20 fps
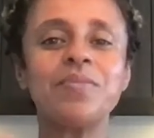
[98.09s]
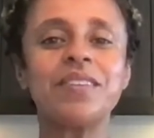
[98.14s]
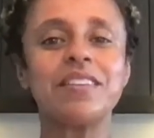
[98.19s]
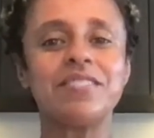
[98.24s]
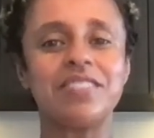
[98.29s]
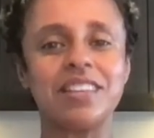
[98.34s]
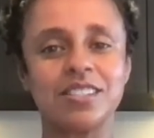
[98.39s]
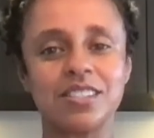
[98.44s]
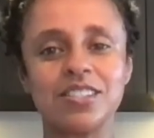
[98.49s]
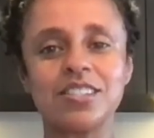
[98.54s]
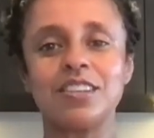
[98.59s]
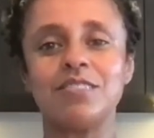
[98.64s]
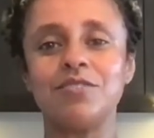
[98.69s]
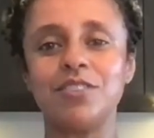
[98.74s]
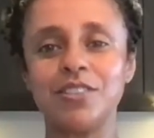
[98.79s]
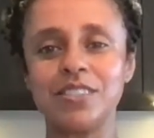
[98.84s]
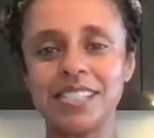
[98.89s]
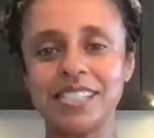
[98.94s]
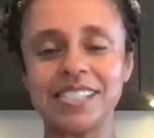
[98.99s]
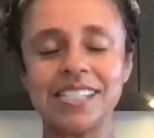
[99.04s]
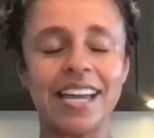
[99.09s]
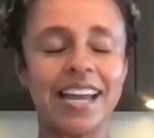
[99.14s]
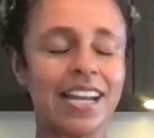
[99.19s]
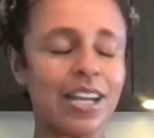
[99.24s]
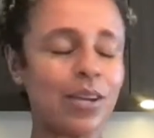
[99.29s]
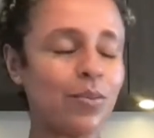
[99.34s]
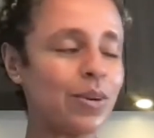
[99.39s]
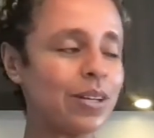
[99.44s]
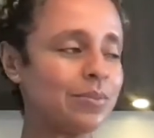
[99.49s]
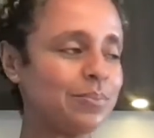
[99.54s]
if this is confusing to
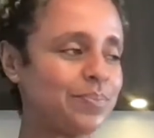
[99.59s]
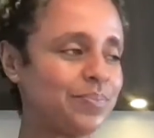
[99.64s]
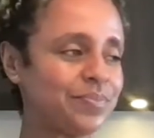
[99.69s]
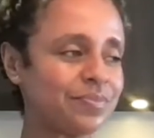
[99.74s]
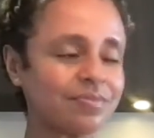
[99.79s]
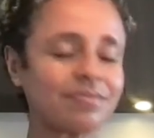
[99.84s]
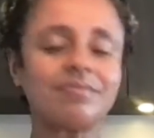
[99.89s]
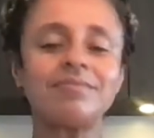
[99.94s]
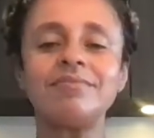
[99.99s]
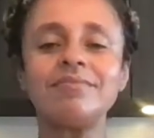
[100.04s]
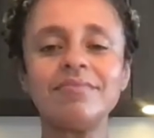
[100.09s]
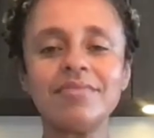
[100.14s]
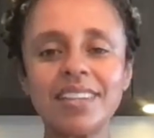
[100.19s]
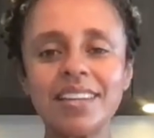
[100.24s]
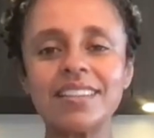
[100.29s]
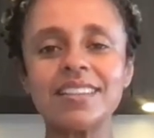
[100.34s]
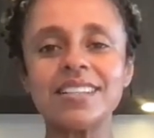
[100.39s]
anyone. The